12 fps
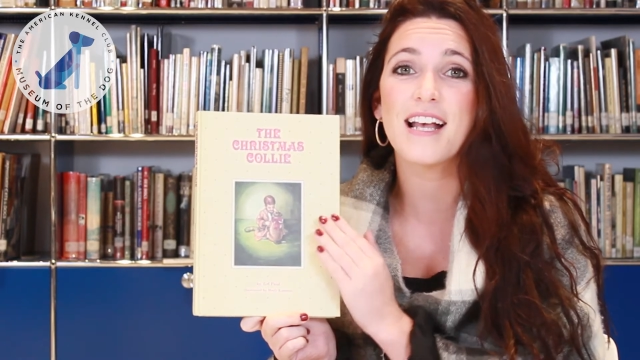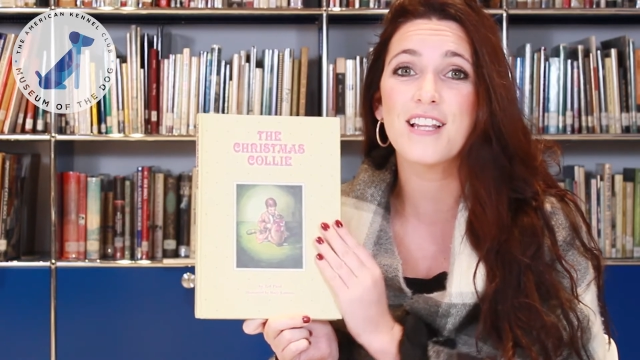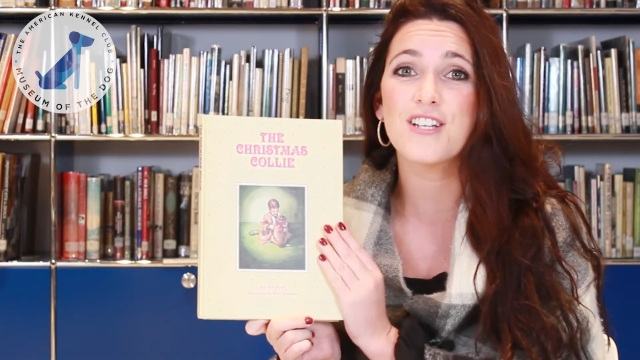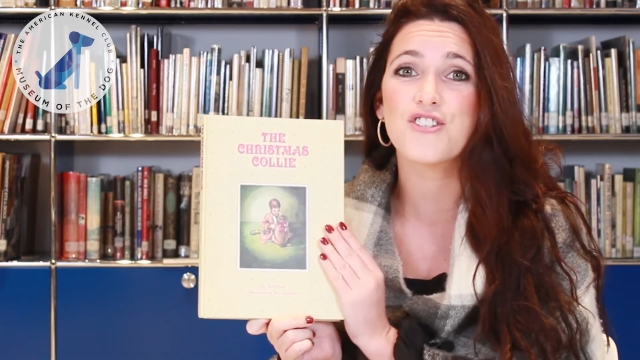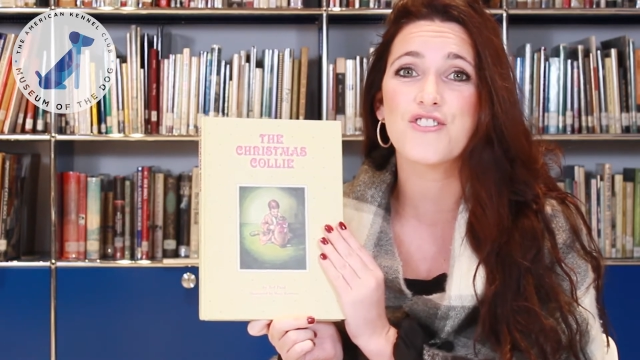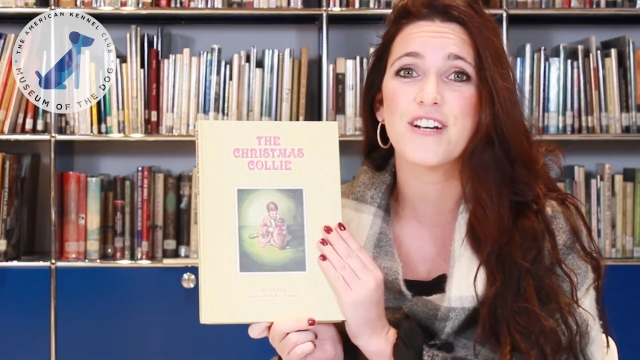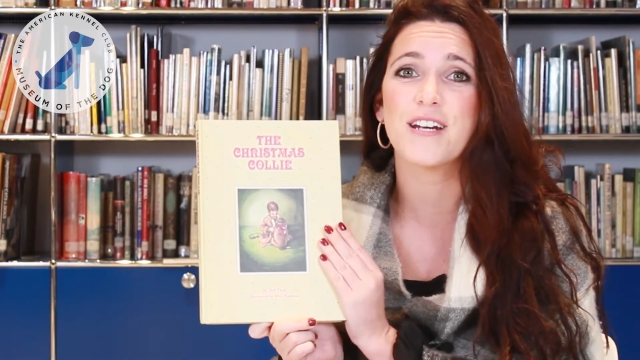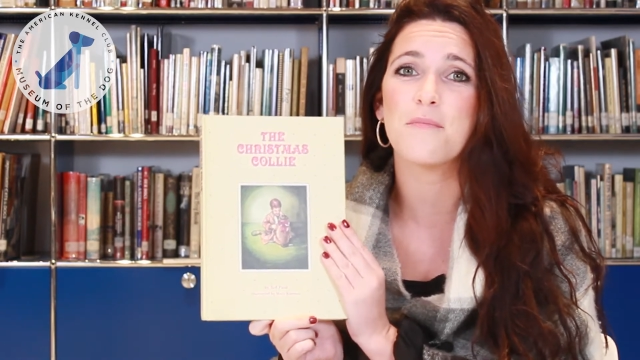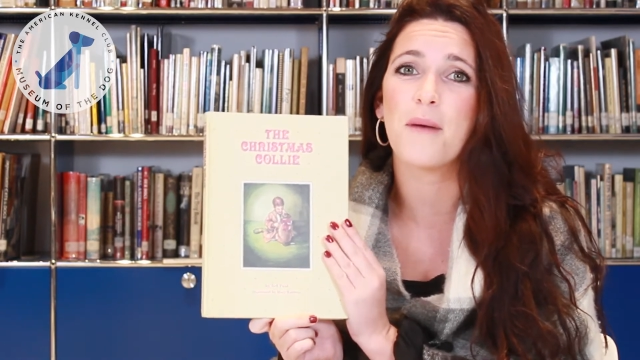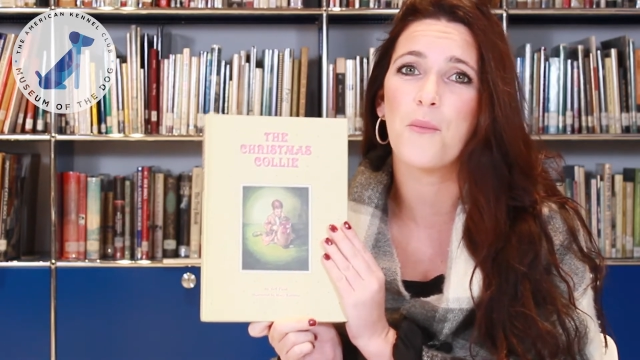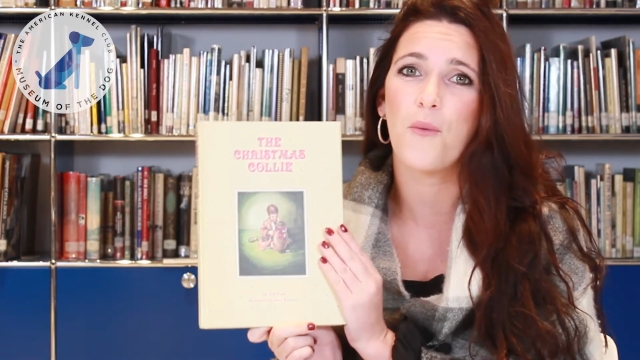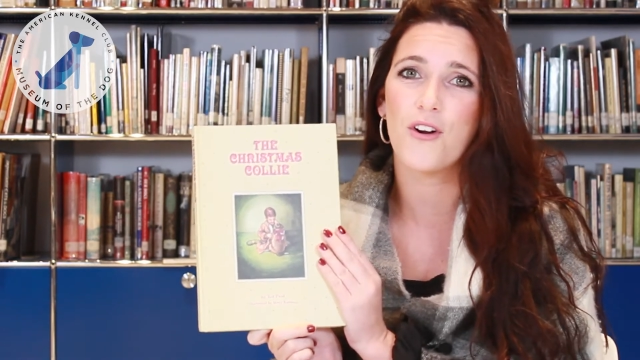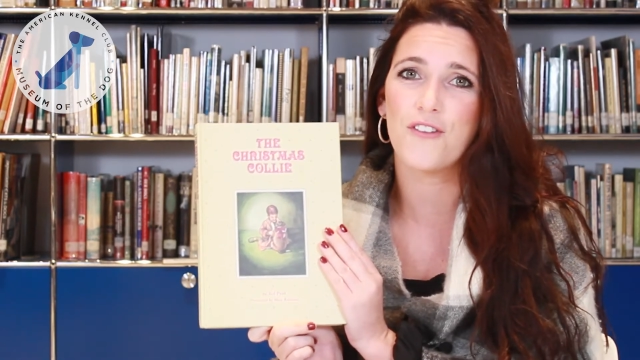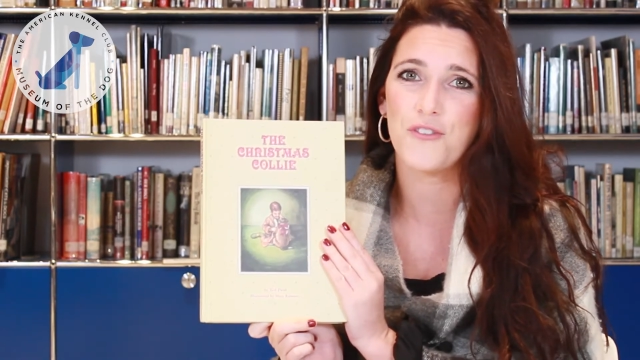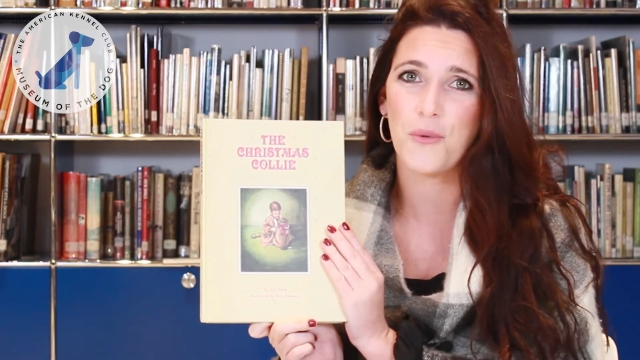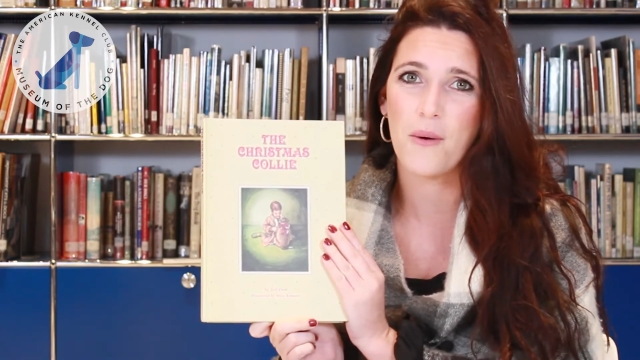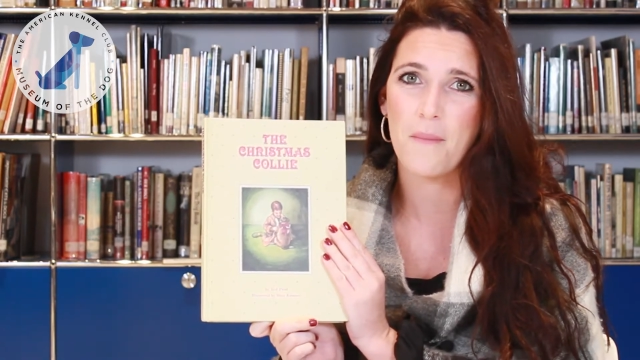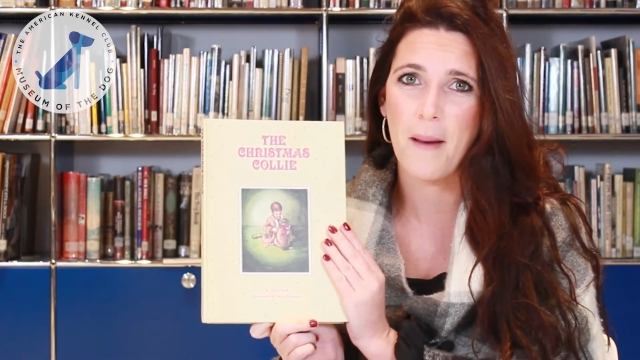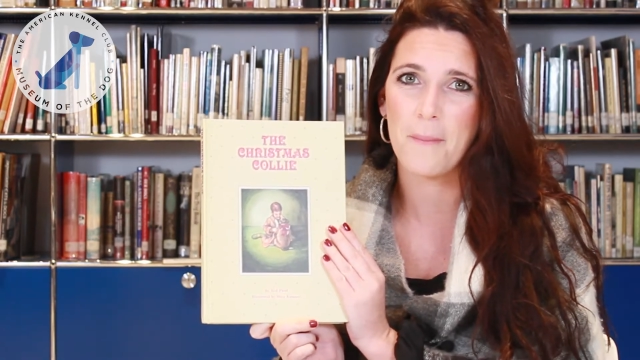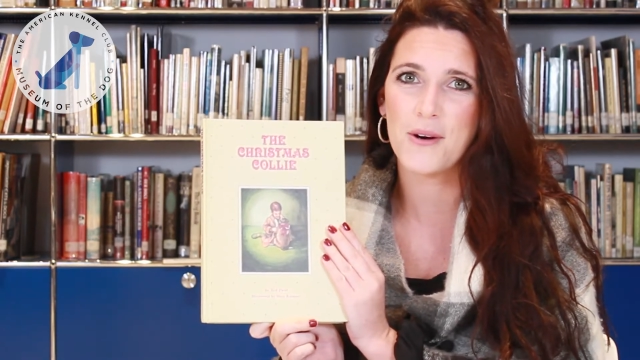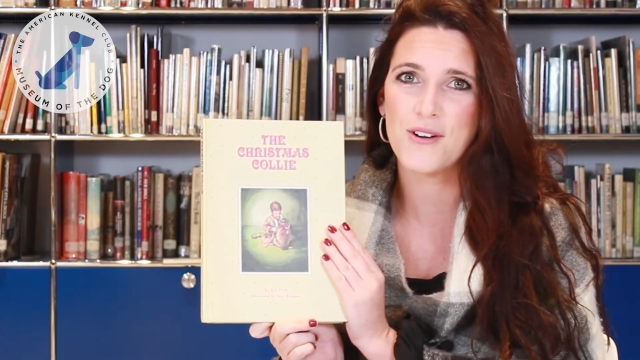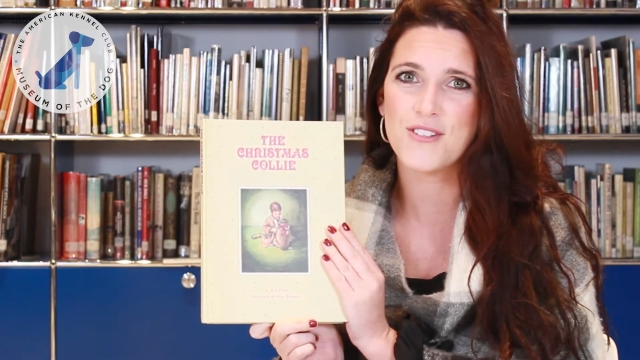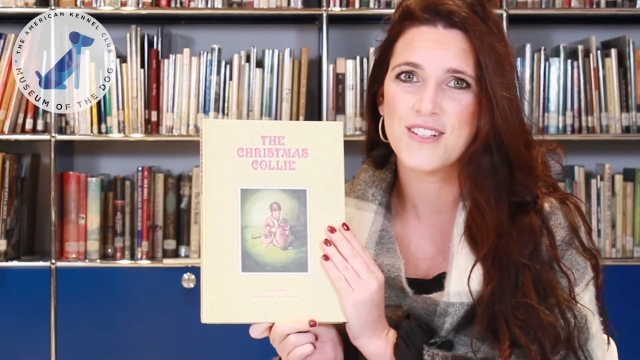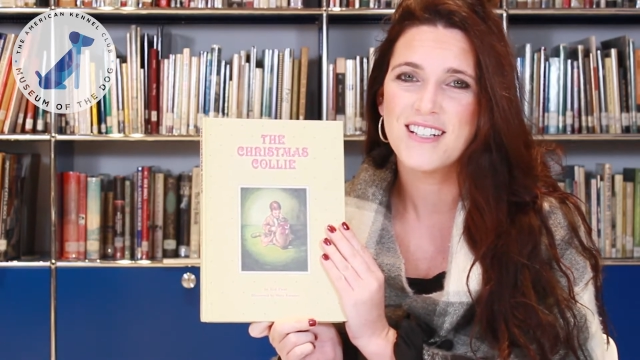illustrated by one of your
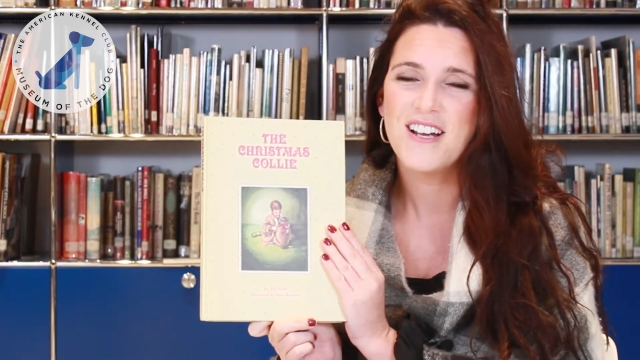members.